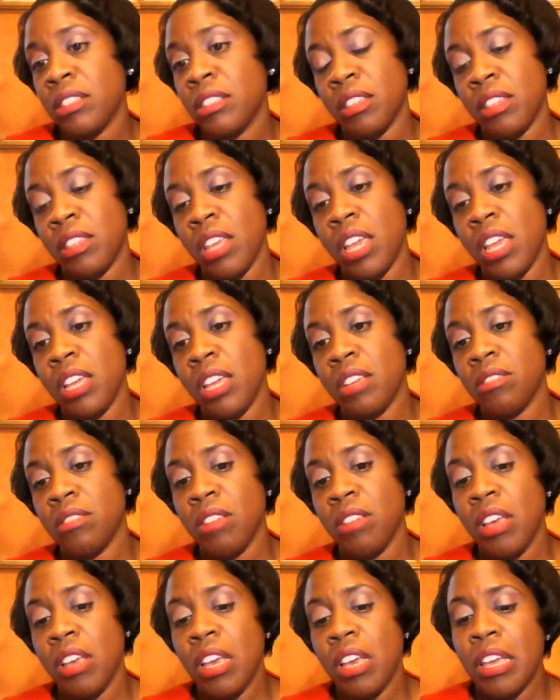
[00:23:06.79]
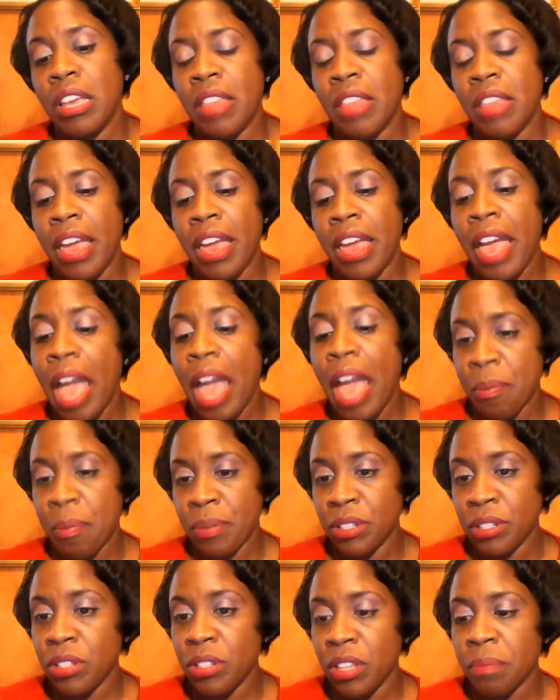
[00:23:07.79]
the things that happen
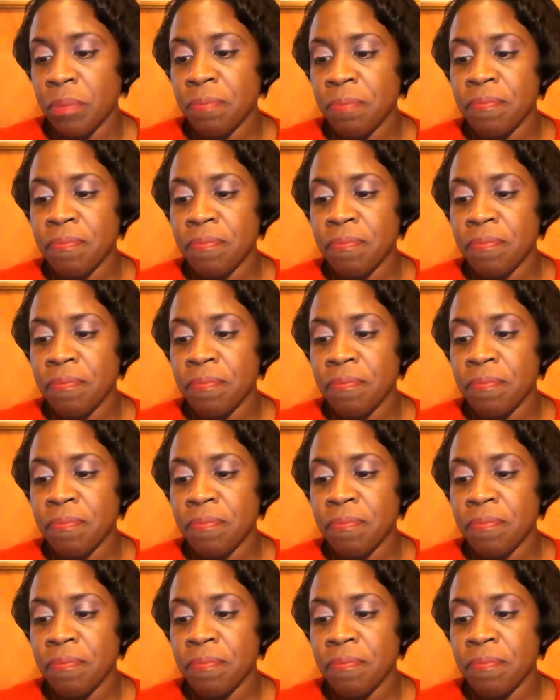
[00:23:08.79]
to them.